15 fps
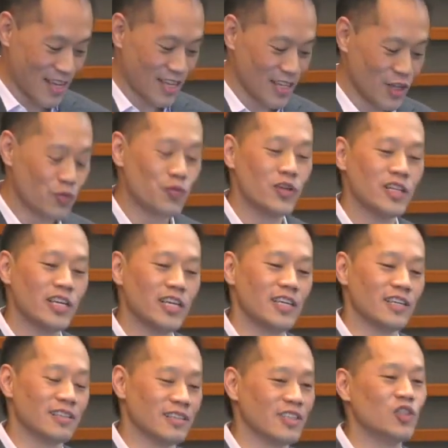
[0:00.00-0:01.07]
You
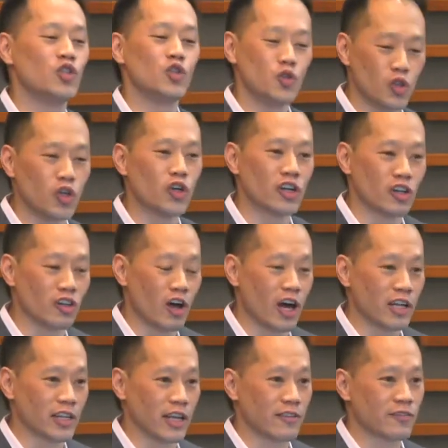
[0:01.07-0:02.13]
do learn a
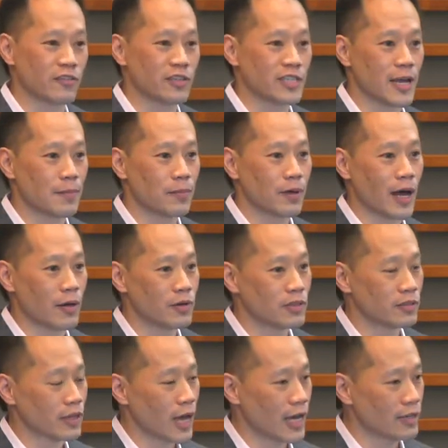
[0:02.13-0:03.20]
lot. For example,
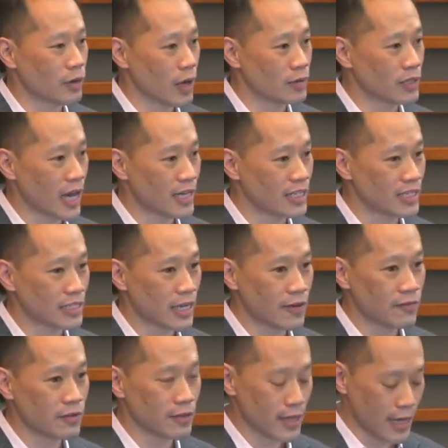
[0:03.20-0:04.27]
I
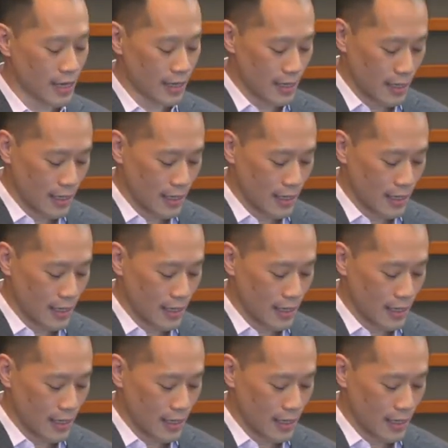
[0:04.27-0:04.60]
discovered that